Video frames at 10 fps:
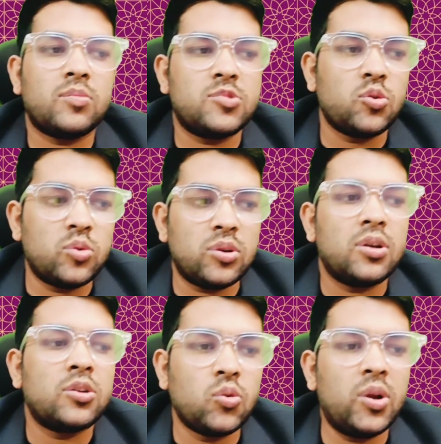of June,
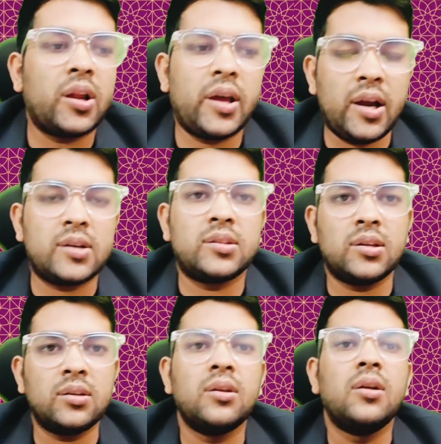you will get
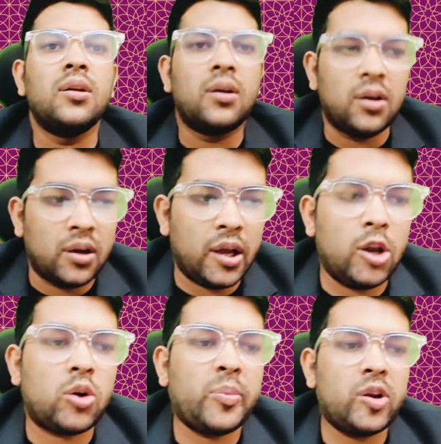the
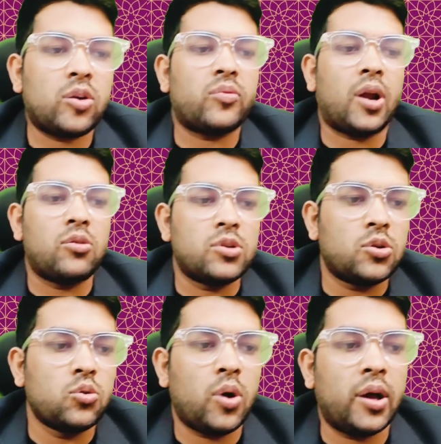allotment of round
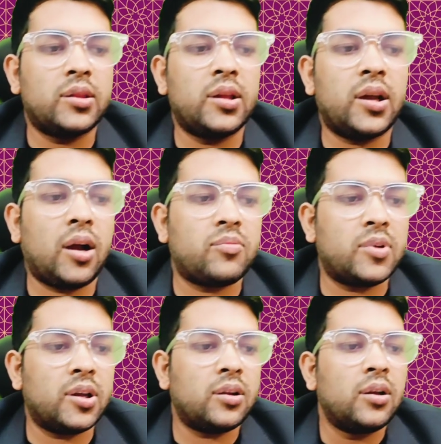2, and
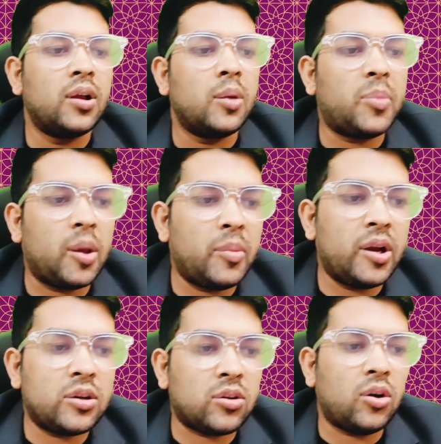thereafter
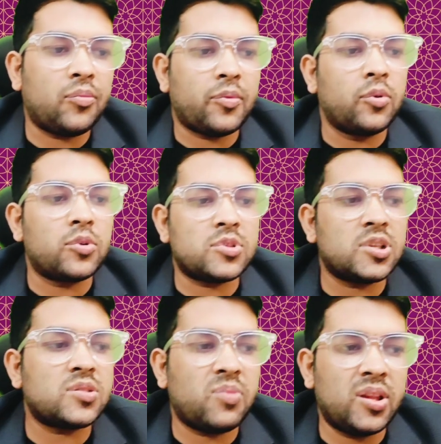payment of
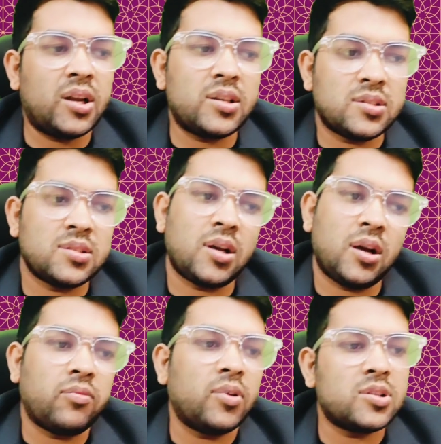courses fee, that is
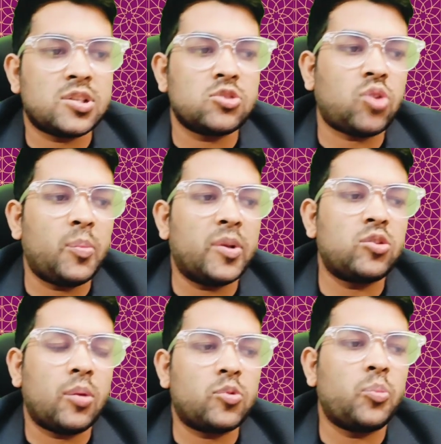first installment you
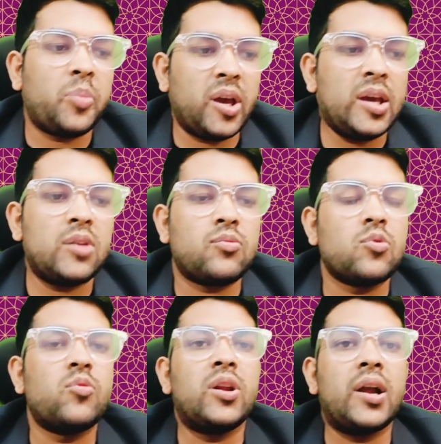have to pay if you
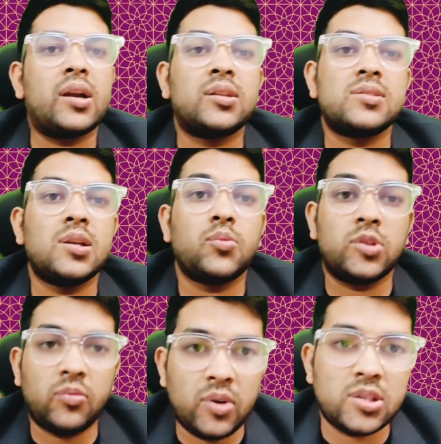will get the seat for
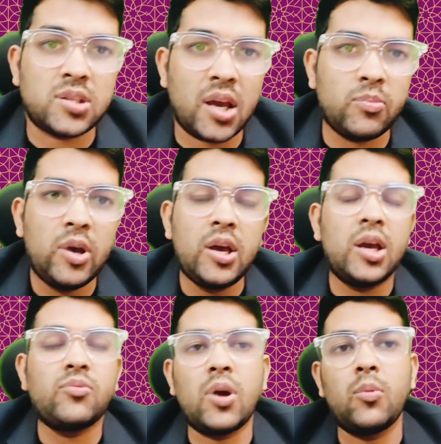the first time.
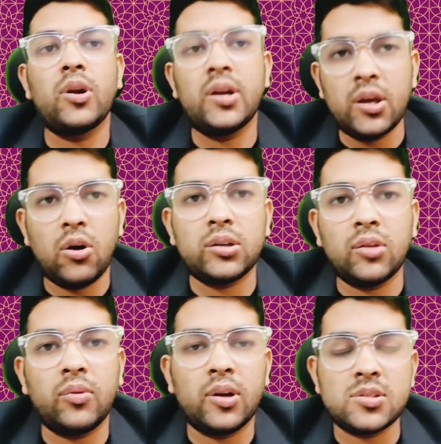If you have already got the
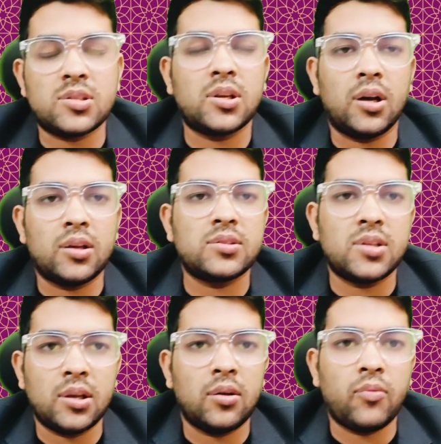first
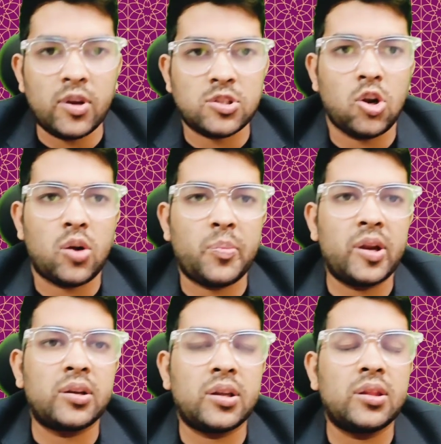
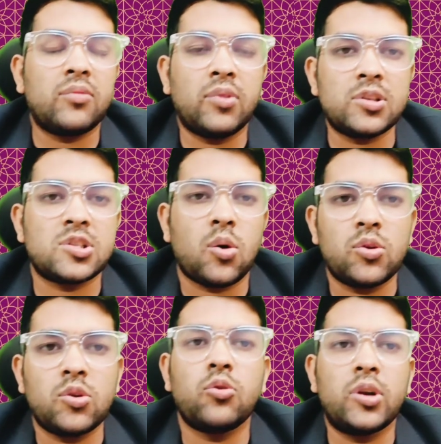allotment in the first round,
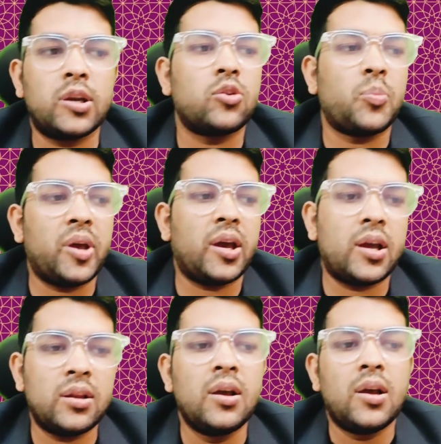you don't need to pay
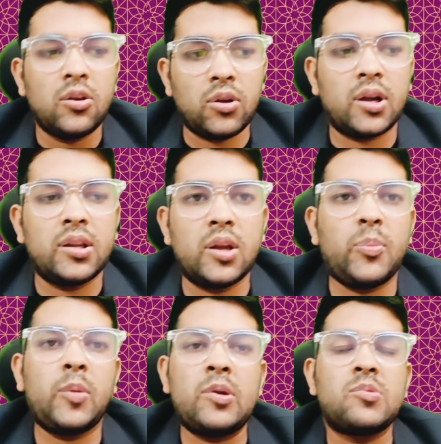again. Your earlier
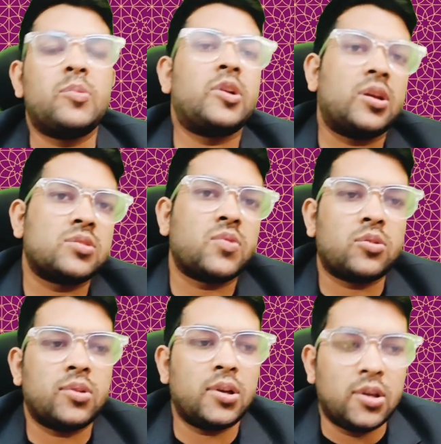payment will be transferred to
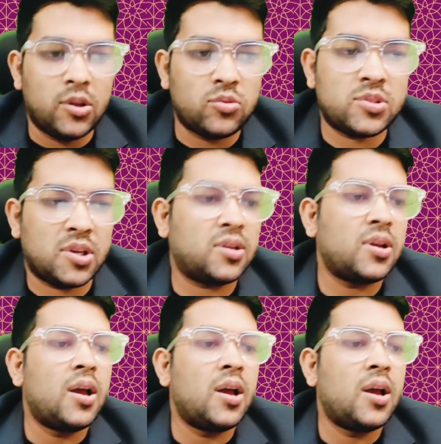the new seat,